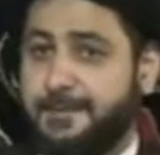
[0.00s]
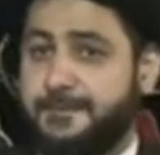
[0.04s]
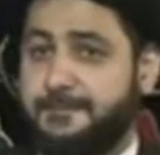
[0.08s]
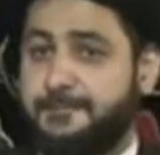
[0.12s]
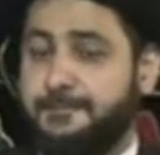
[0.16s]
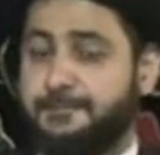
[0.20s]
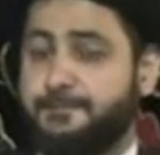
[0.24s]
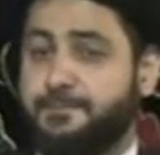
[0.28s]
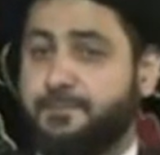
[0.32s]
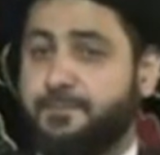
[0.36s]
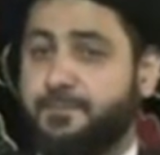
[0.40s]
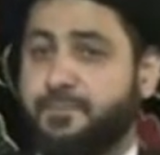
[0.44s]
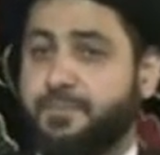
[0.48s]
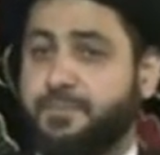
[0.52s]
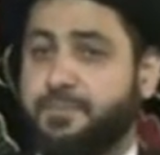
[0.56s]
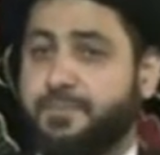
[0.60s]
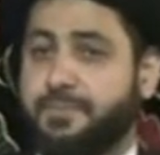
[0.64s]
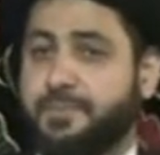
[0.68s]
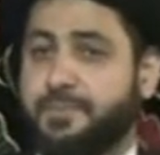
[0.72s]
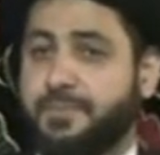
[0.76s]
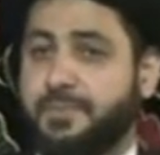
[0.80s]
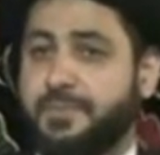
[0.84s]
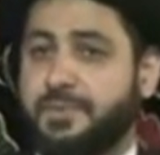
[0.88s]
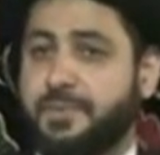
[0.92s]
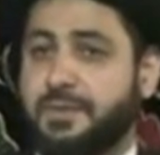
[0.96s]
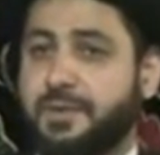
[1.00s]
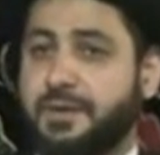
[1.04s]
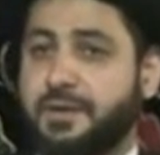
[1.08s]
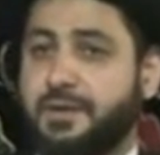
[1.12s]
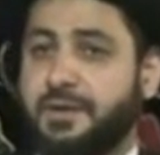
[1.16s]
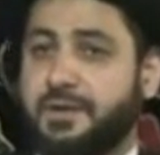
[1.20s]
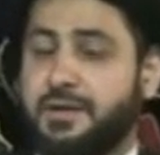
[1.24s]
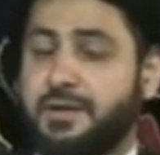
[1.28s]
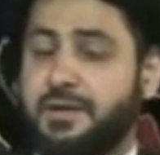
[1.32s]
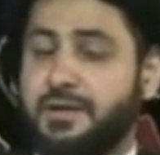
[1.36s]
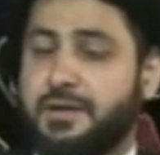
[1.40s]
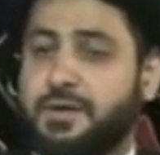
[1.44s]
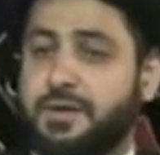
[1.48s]

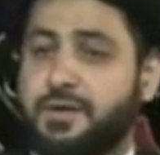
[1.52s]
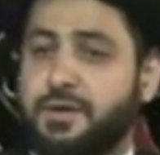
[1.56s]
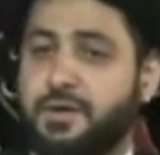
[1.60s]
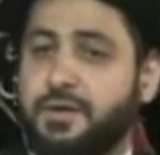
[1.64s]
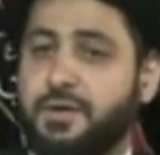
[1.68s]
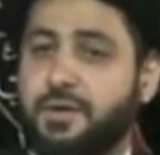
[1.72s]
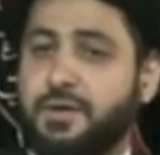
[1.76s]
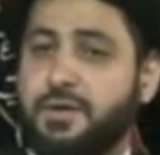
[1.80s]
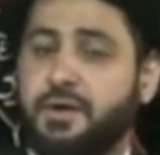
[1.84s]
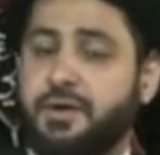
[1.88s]
(no one is talking)